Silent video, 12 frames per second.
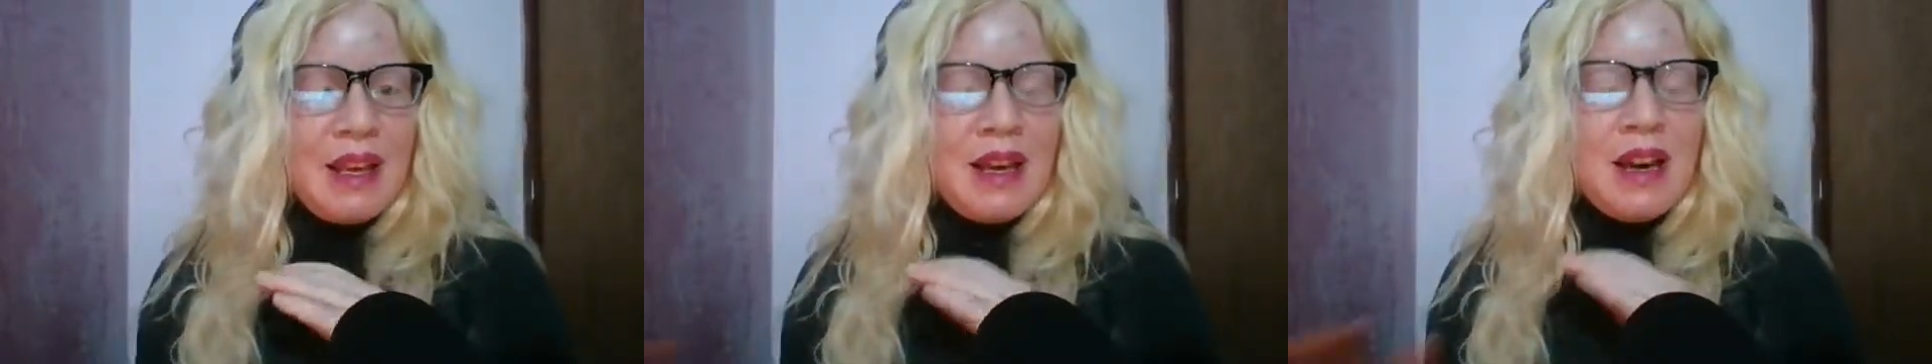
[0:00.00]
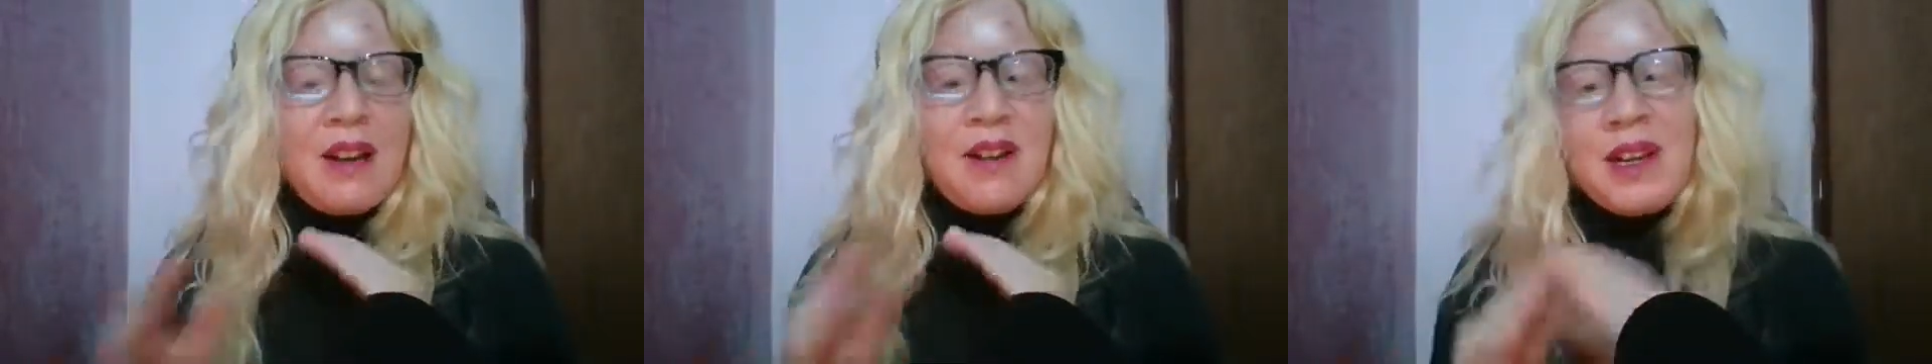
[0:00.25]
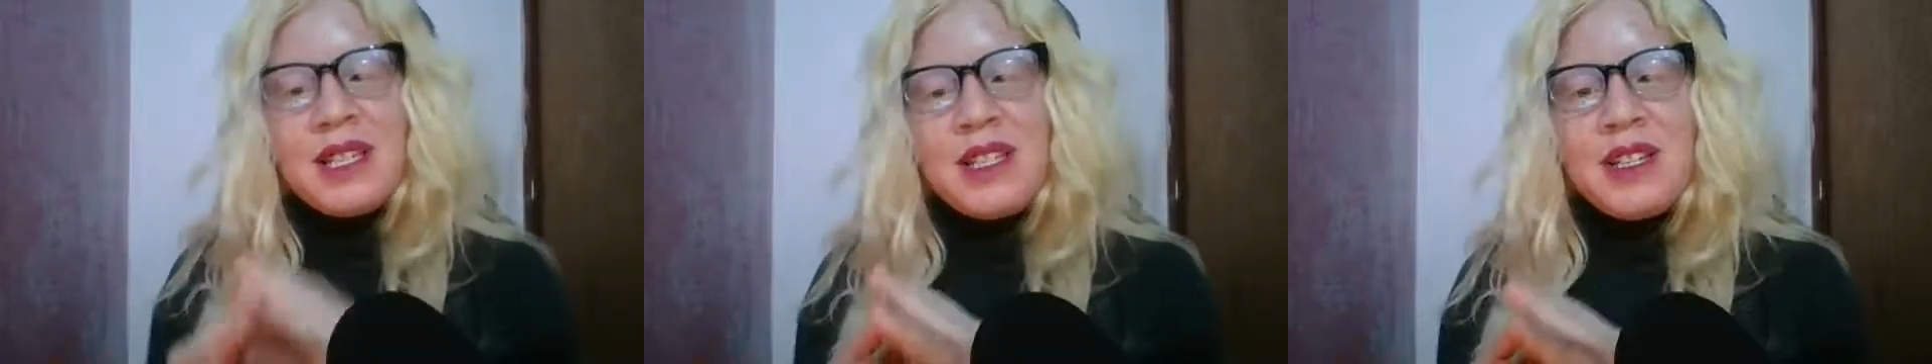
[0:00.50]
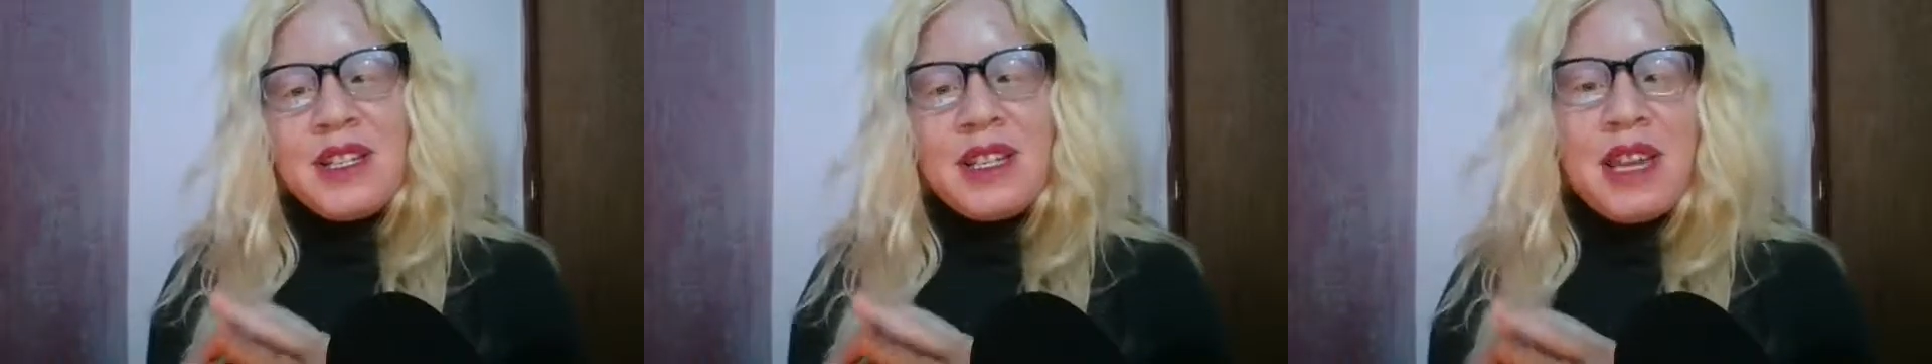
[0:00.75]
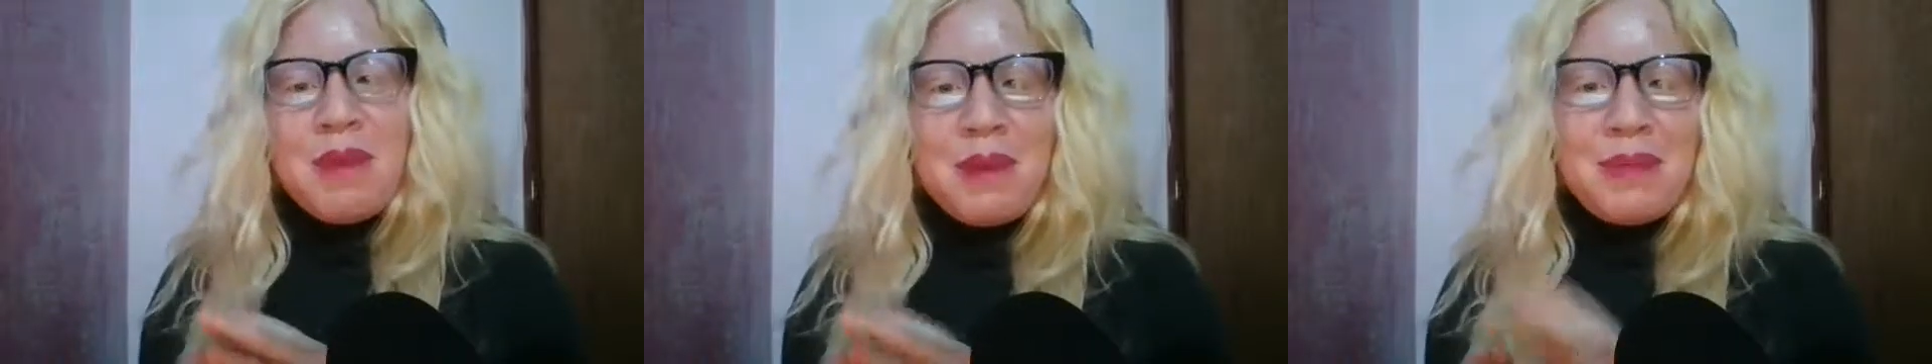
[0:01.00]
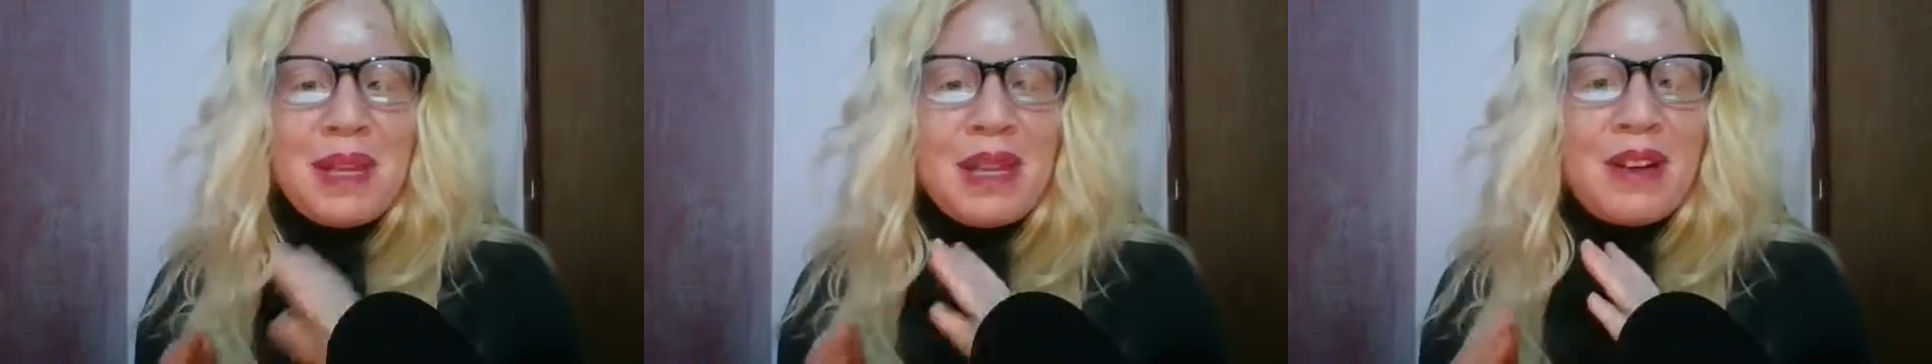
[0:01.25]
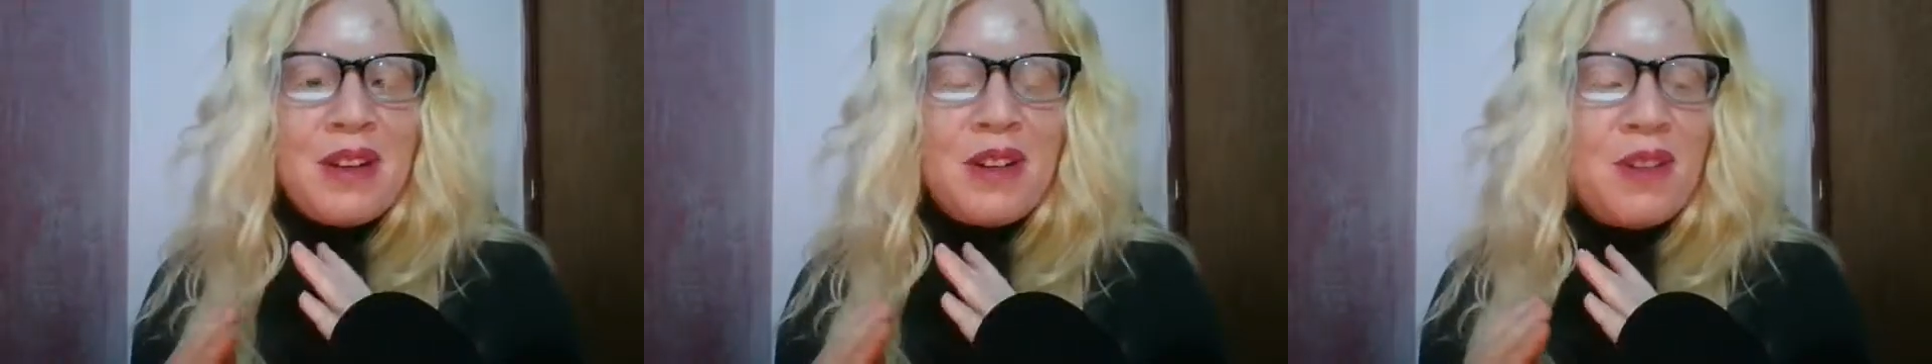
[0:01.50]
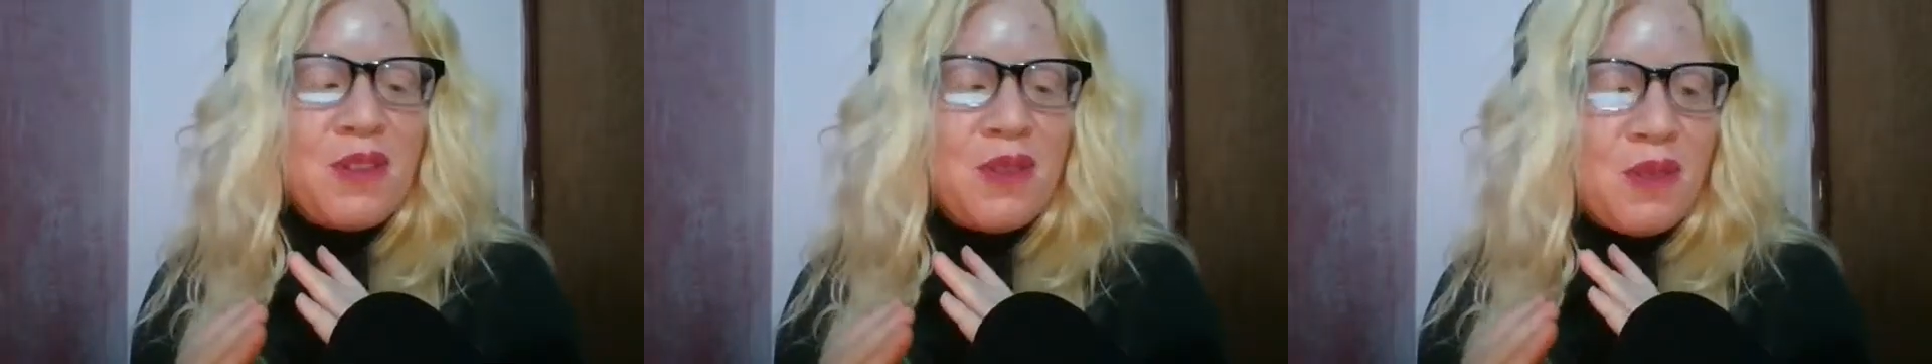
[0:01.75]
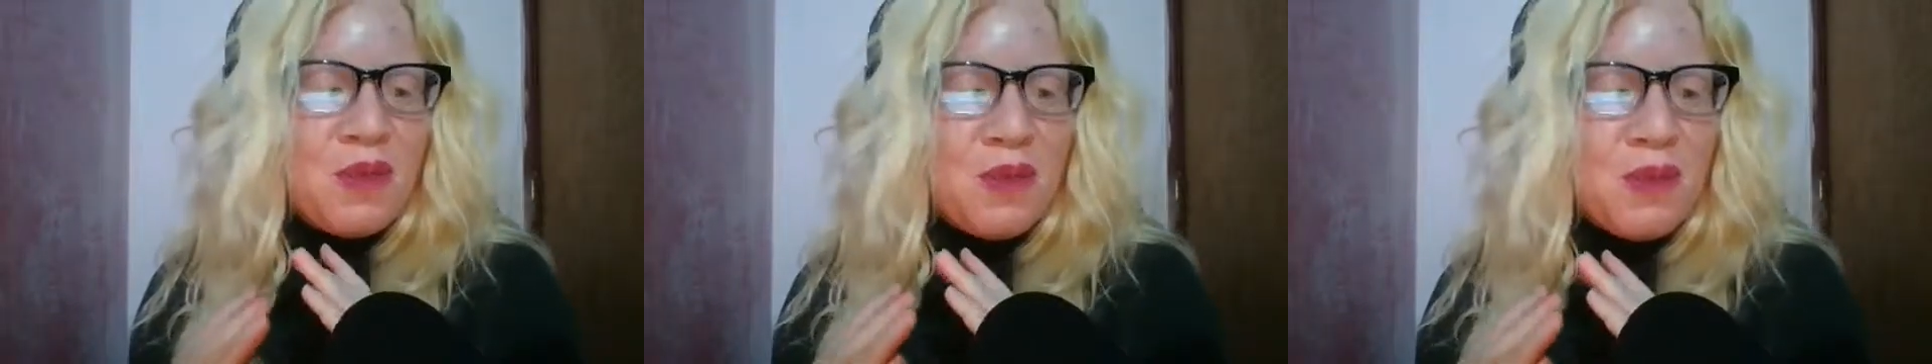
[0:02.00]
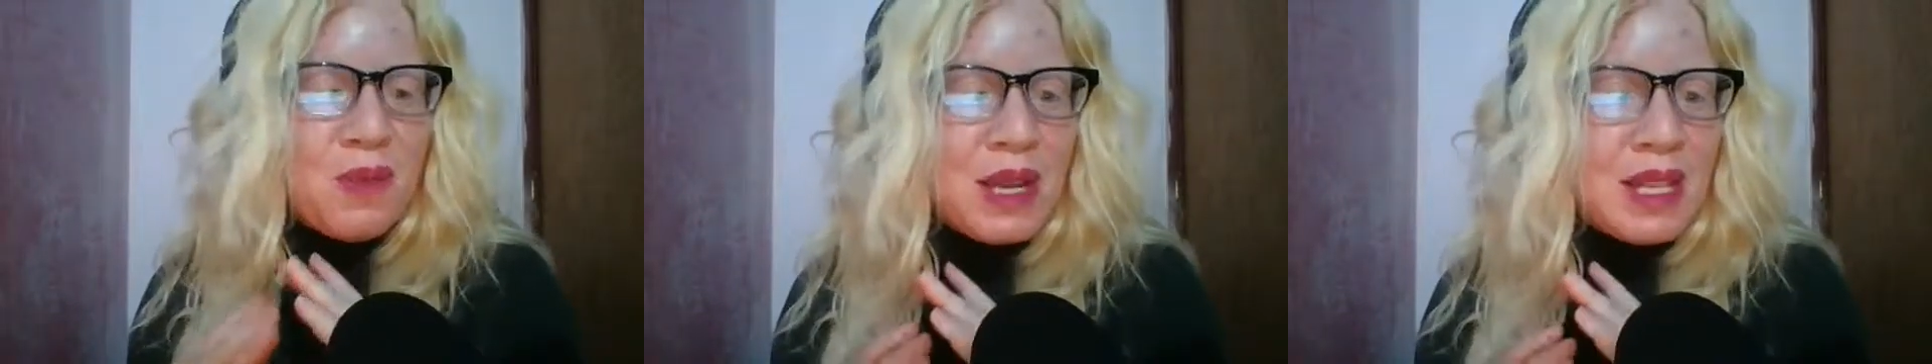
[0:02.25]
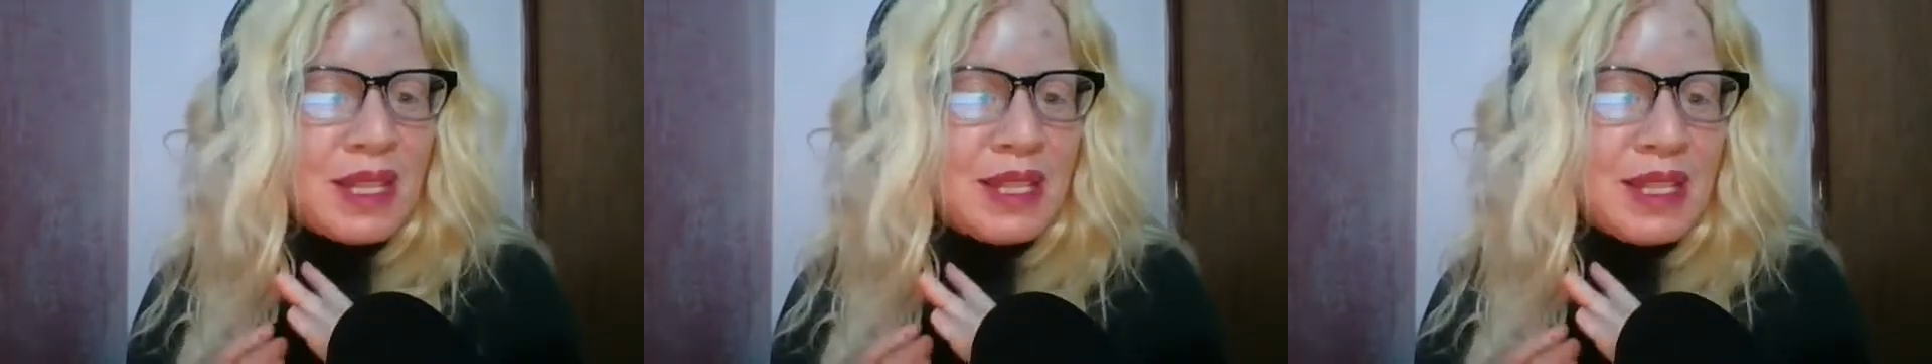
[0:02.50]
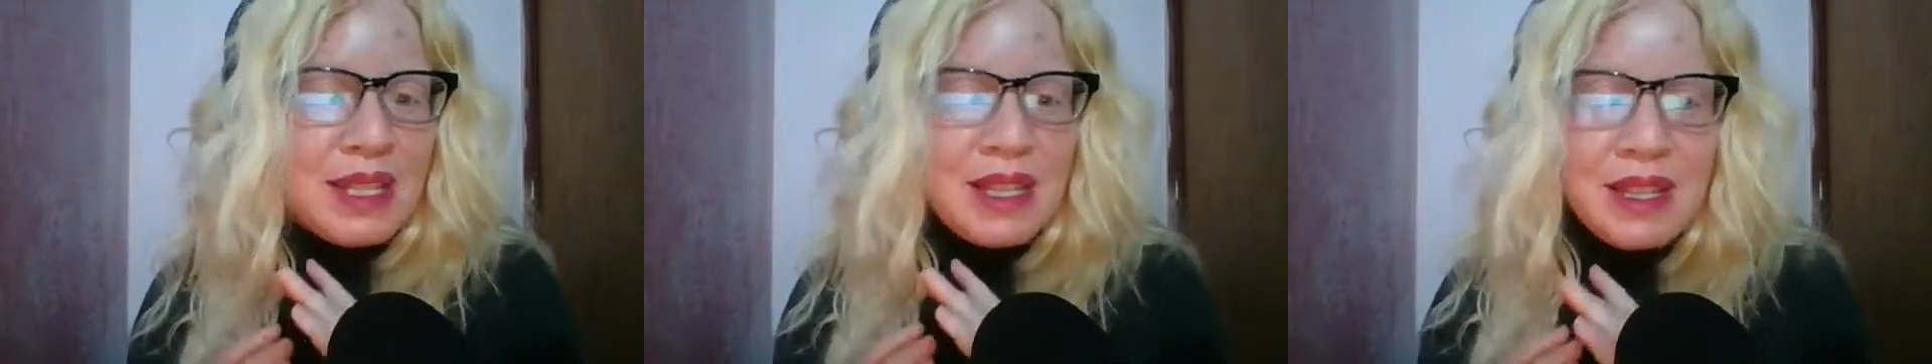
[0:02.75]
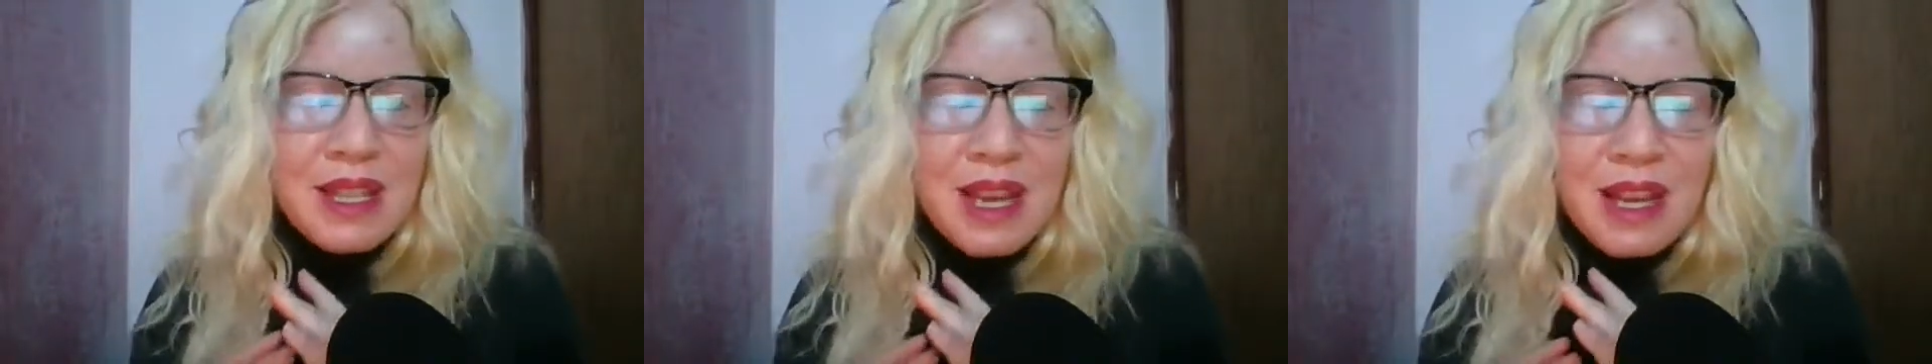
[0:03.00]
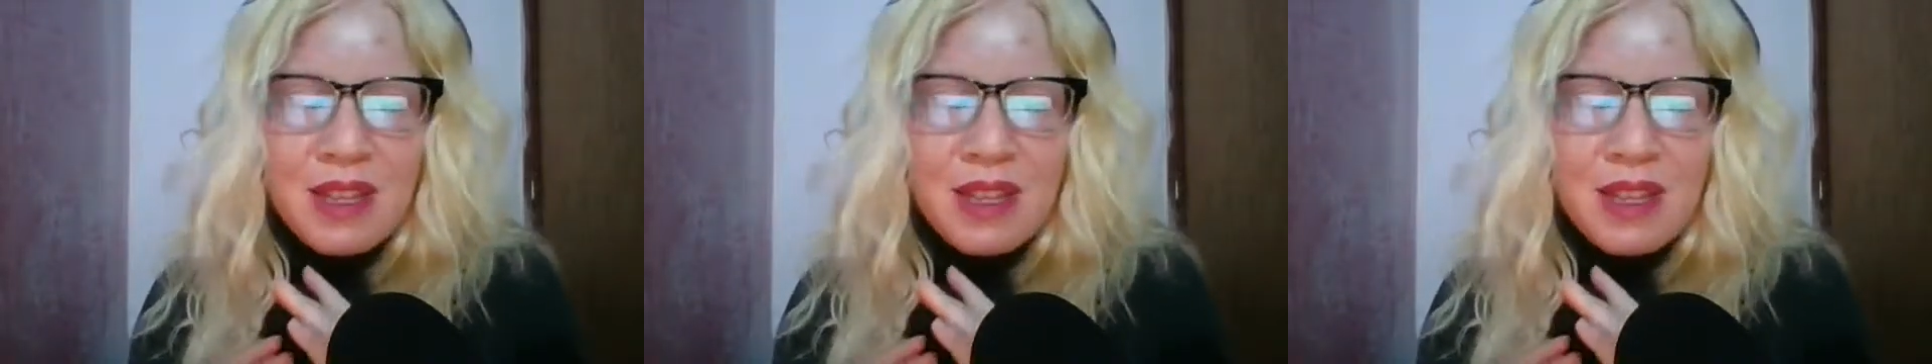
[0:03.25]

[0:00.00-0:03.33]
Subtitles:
a question came up like, what is it that